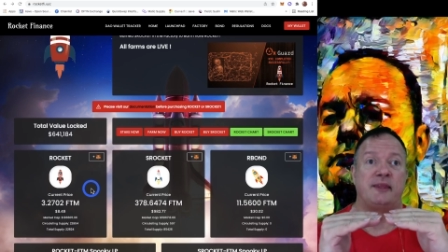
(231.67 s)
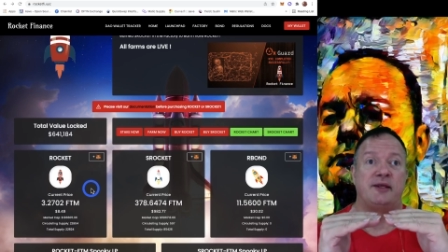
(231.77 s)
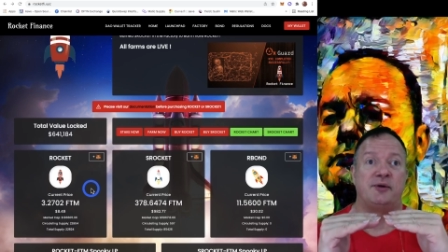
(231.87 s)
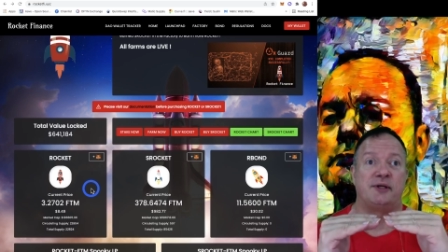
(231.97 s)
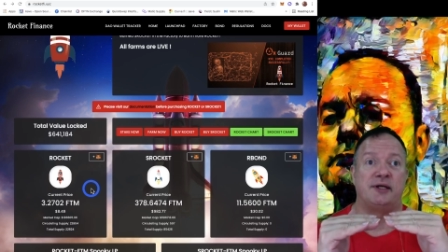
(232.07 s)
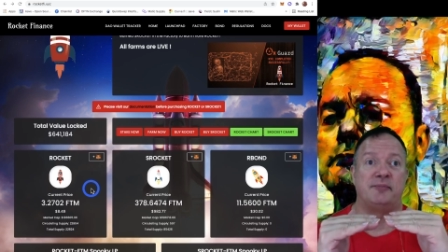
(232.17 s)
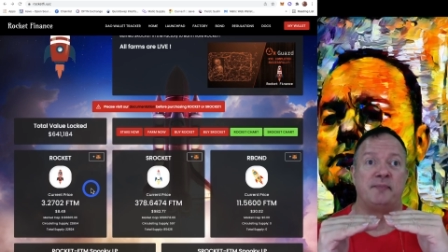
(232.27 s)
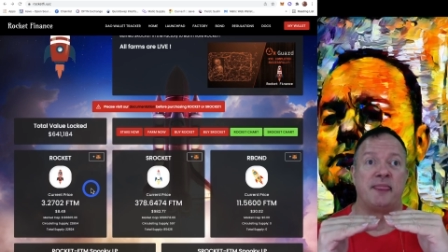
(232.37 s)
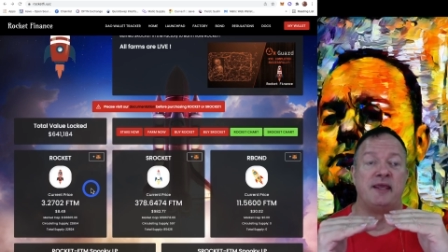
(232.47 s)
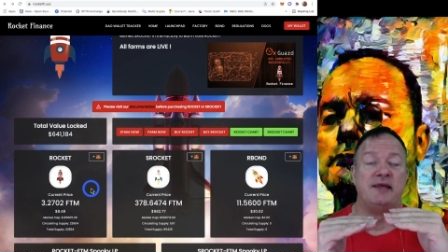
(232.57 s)
Okay,
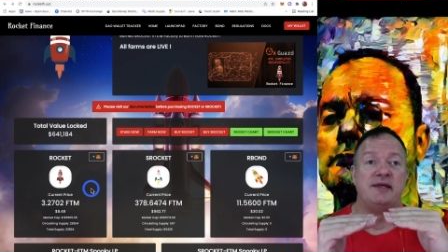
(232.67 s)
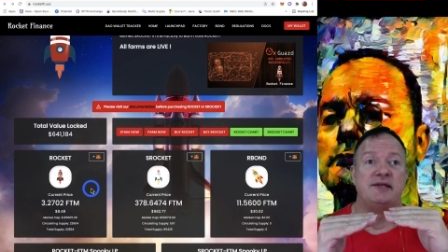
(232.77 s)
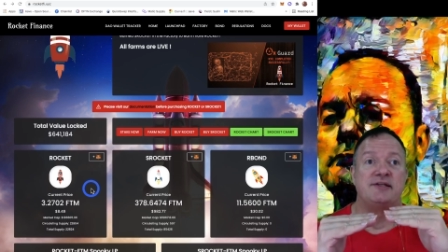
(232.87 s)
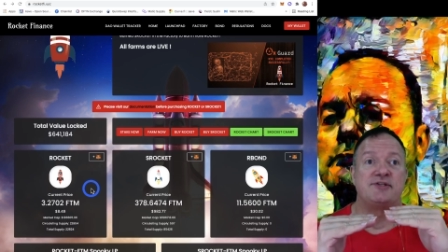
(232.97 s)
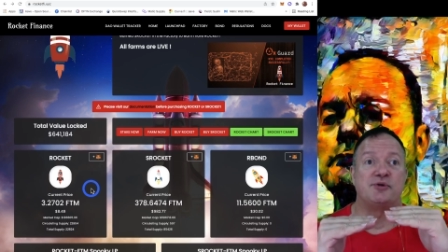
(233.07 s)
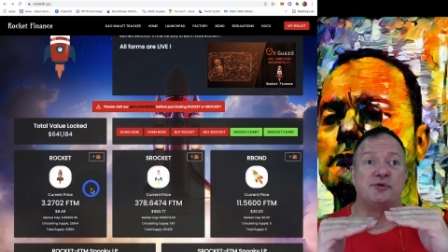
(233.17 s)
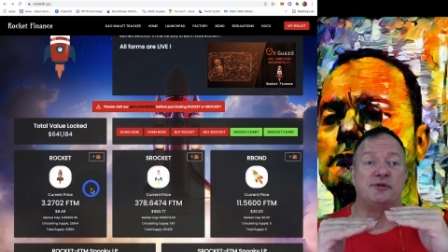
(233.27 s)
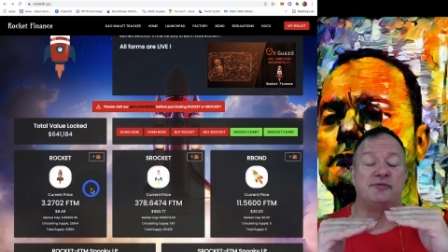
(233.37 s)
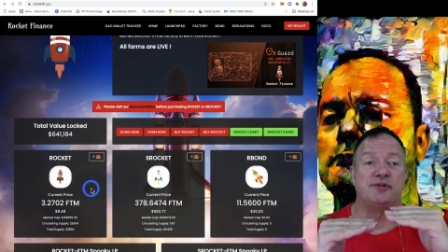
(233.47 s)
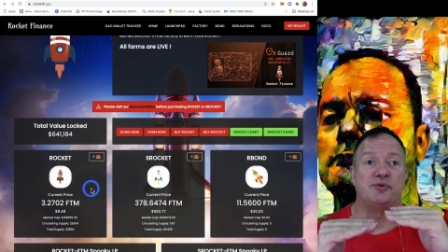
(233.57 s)
so
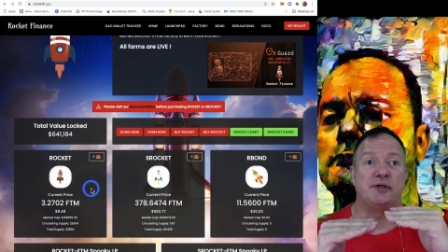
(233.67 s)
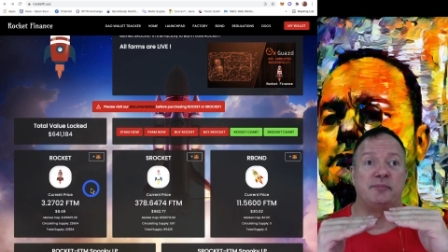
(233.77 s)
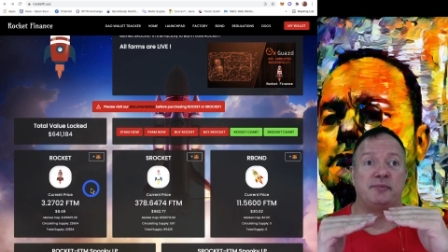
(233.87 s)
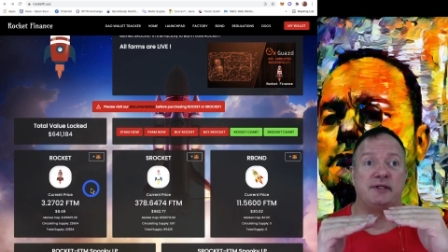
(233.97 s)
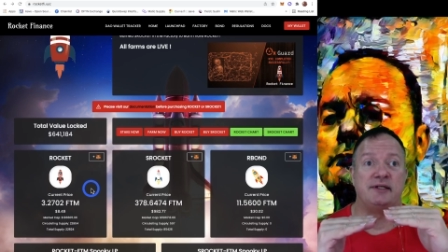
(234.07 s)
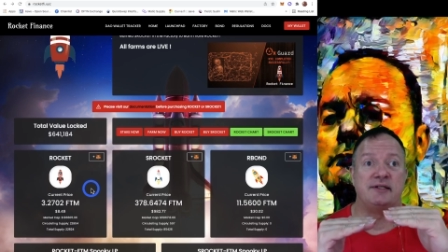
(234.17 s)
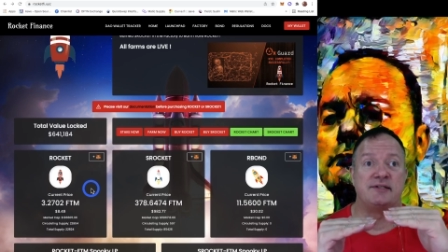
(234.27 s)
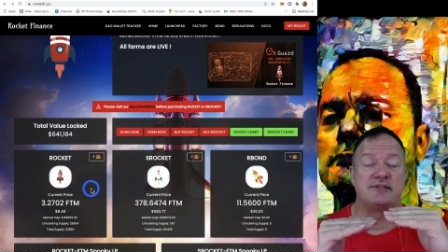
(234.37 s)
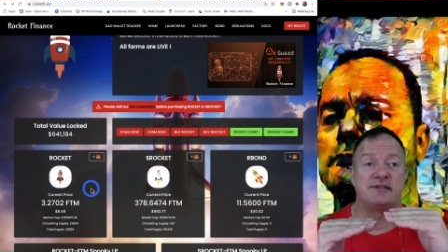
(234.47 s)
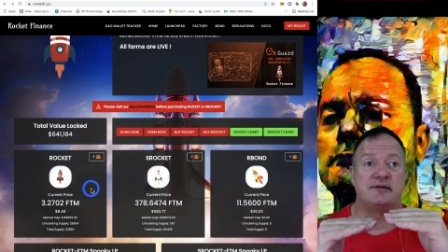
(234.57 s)
if the TWAP
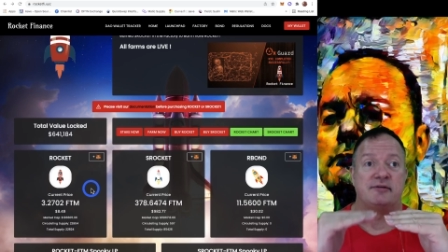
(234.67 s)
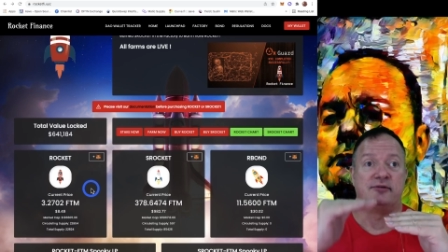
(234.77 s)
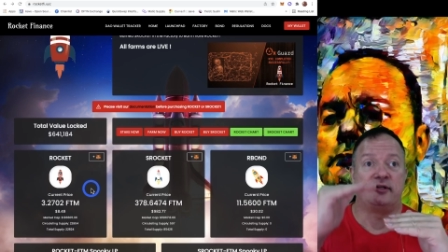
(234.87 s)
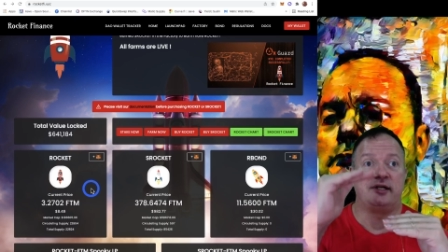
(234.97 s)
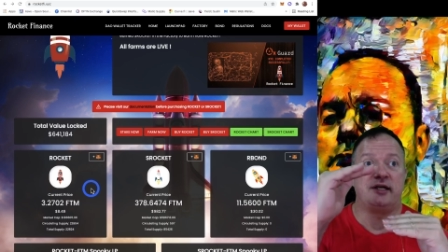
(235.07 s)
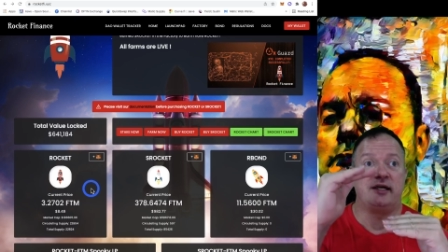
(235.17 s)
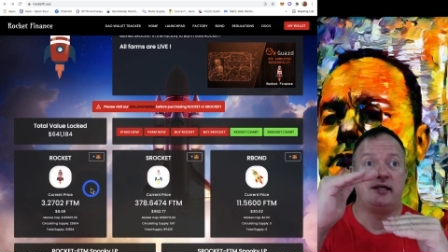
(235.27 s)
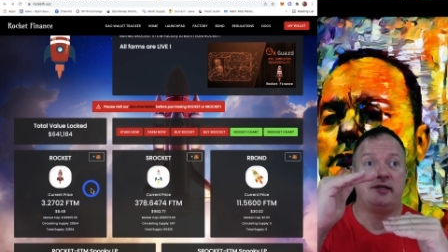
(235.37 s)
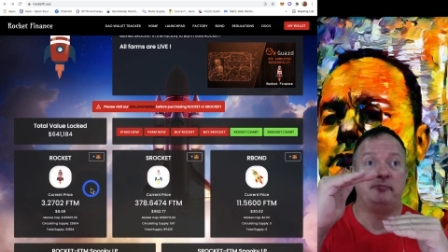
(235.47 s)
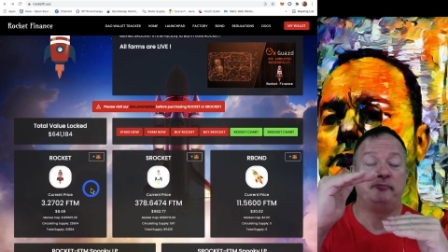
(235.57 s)
is very
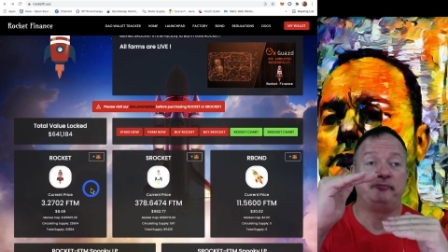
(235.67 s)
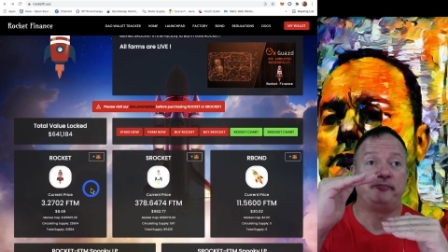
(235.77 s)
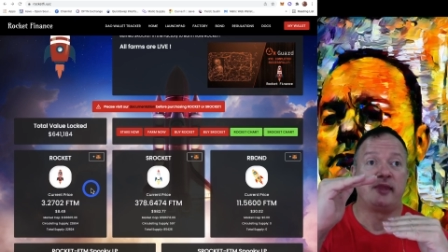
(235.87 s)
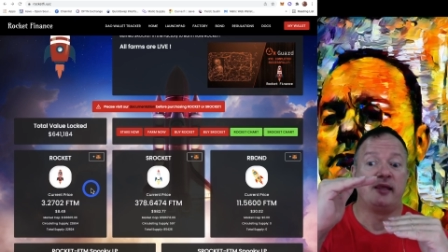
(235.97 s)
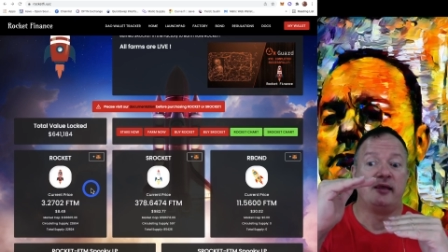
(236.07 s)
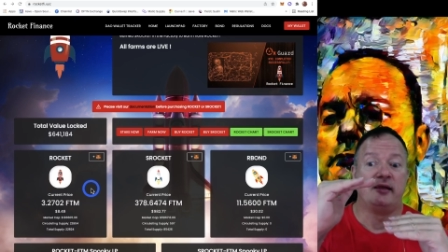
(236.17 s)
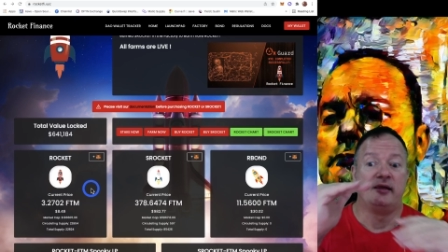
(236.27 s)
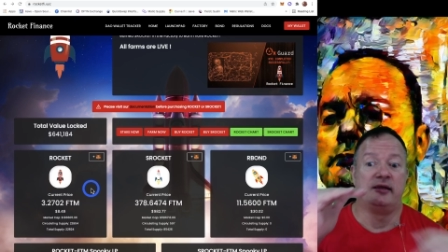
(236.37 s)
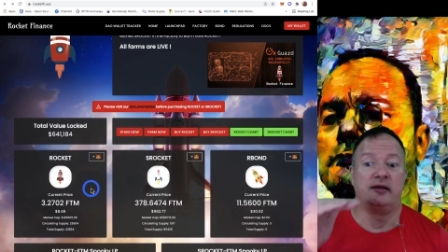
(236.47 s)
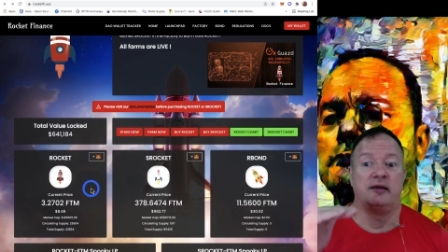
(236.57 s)
high,
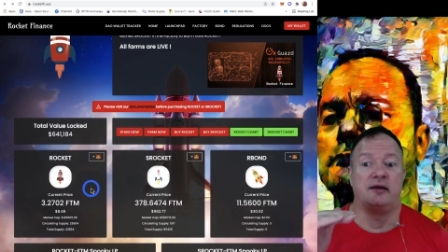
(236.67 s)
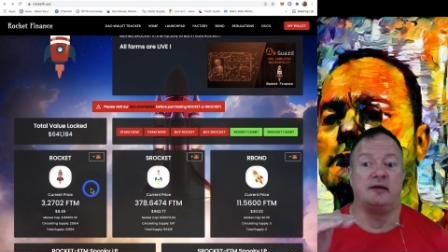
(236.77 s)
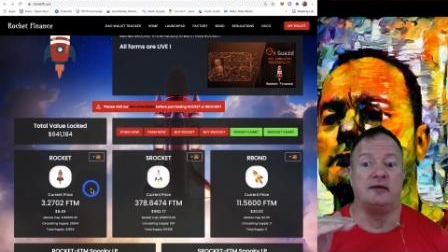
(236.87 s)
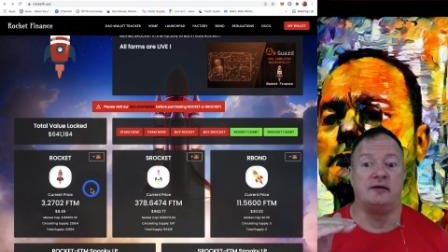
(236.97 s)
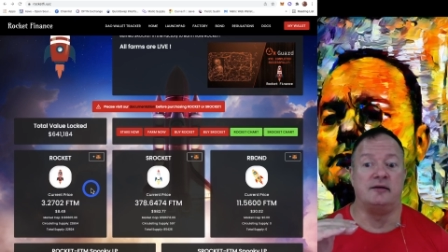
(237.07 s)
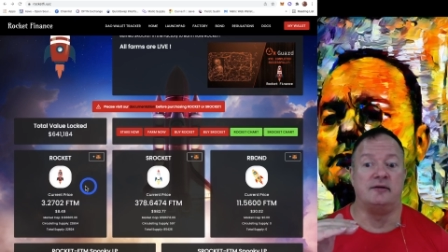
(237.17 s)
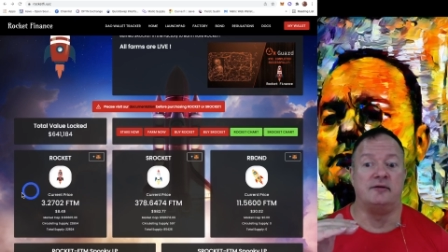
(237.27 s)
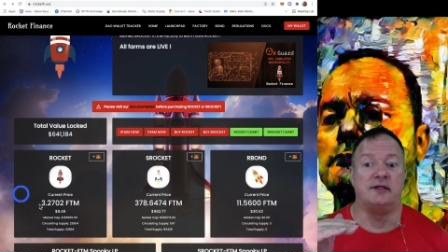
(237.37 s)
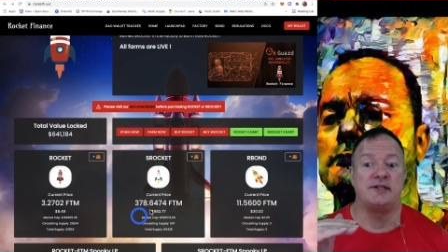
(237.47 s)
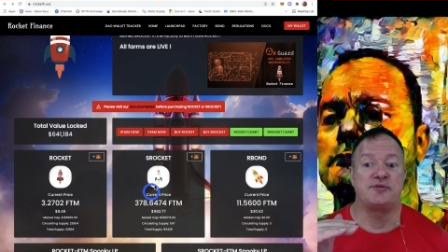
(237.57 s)

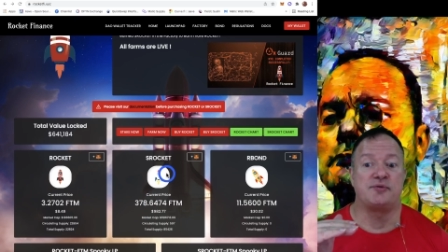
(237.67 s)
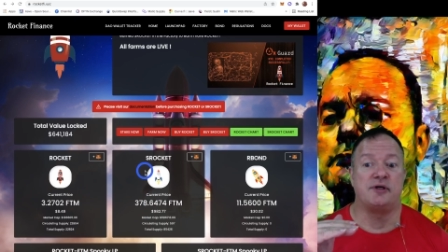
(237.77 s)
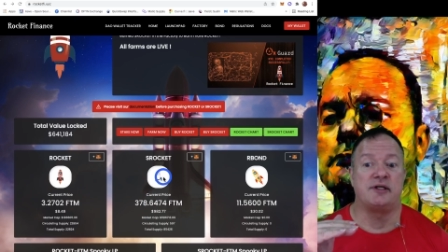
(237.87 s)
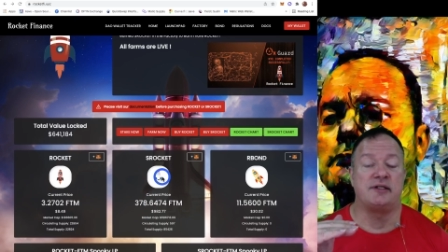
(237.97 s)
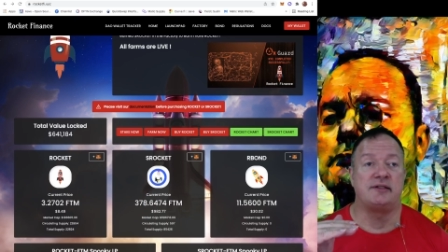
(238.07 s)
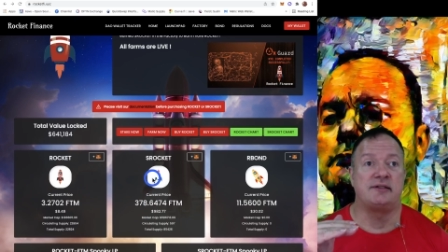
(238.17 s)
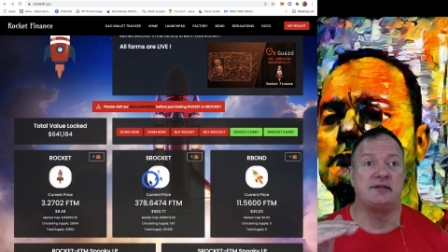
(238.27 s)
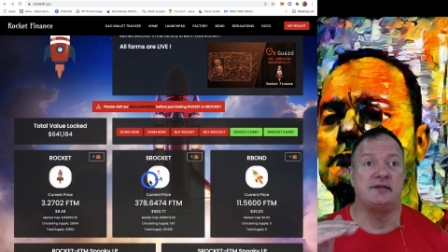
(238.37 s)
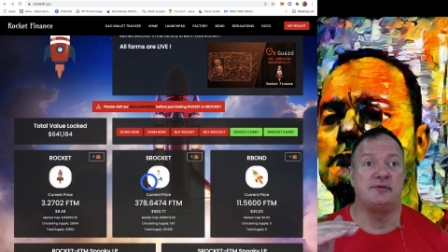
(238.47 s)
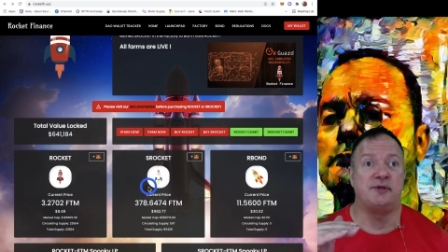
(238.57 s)
SROCKET,
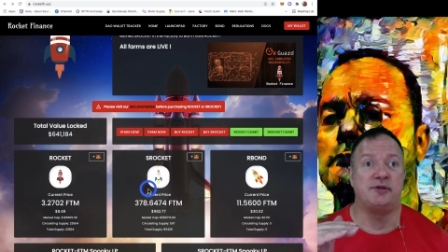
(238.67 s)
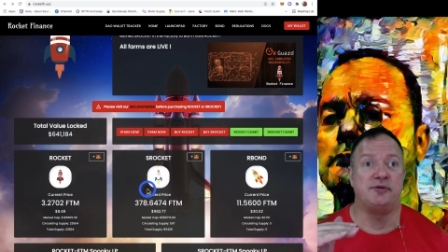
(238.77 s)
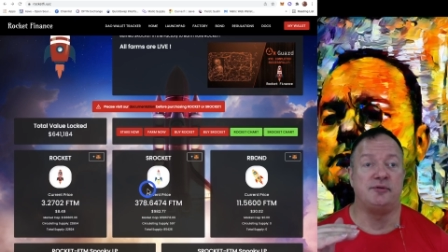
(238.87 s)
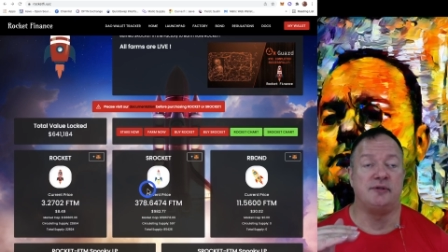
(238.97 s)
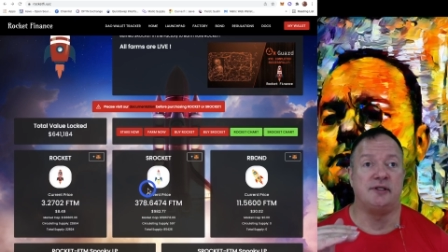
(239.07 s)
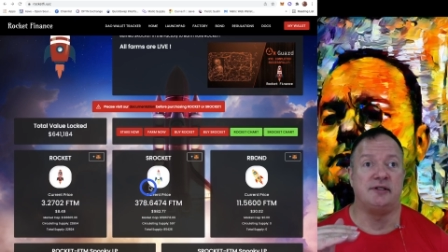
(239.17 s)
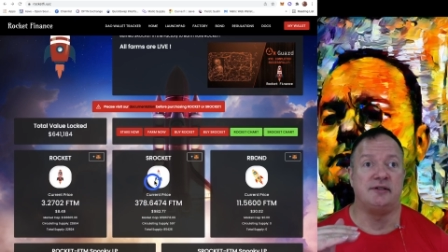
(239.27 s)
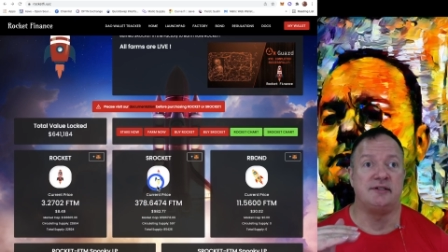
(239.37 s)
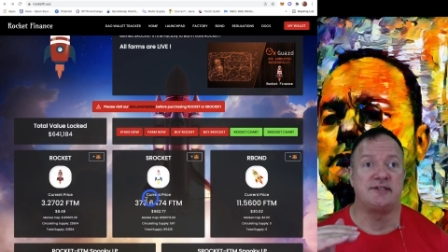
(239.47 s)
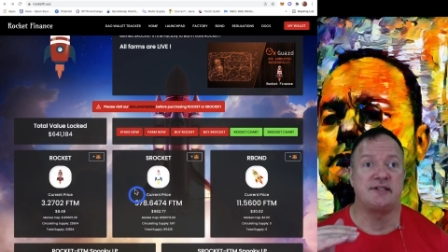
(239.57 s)
when you
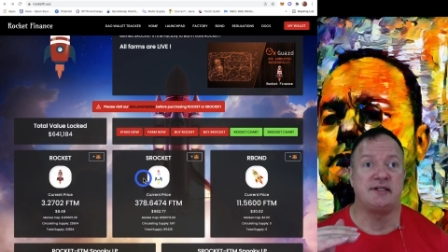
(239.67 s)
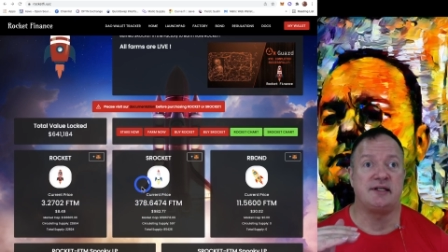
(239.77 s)
stake